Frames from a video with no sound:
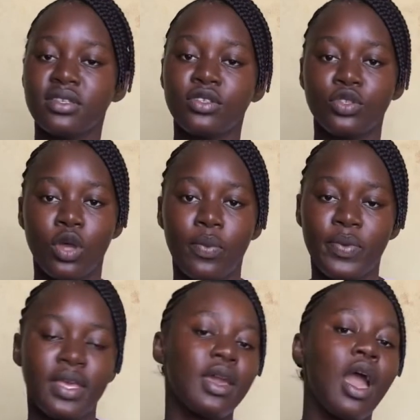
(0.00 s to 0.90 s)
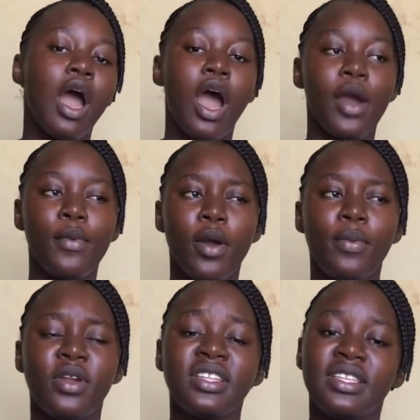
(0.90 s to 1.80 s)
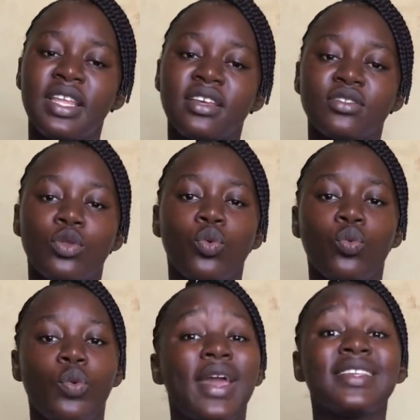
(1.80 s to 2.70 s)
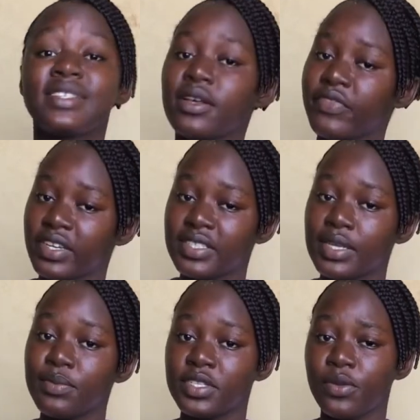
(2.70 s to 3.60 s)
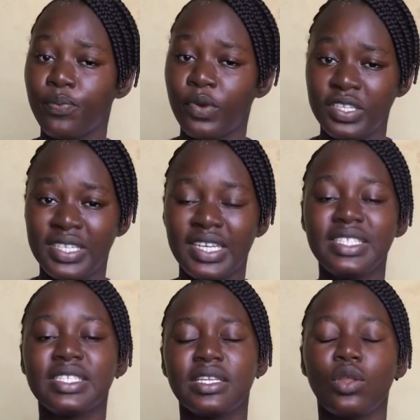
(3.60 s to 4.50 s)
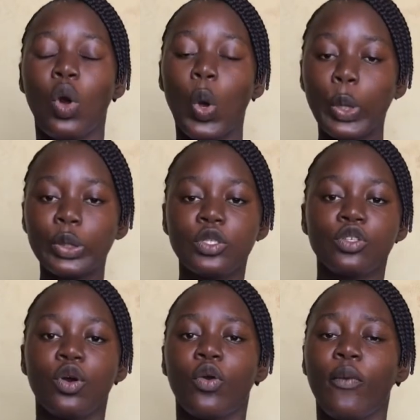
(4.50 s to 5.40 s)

topic. I'll be uploading next on why self-esteem is important, and also